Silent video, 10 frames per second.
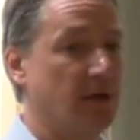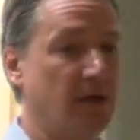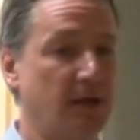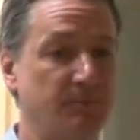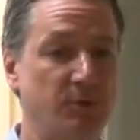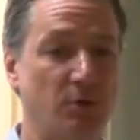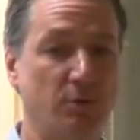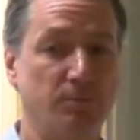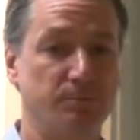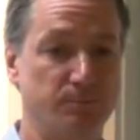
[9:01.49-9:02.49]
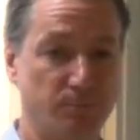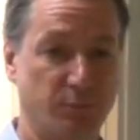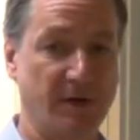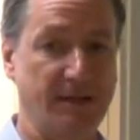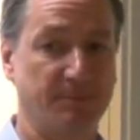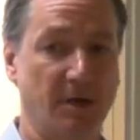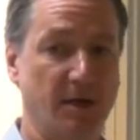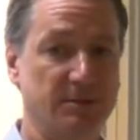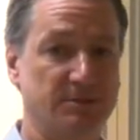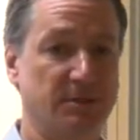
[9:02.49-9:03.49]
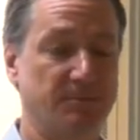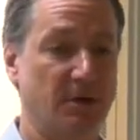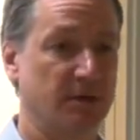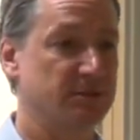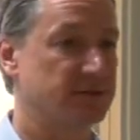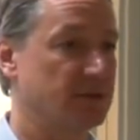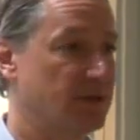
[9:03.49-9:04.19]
uh, no brake marks, skid marks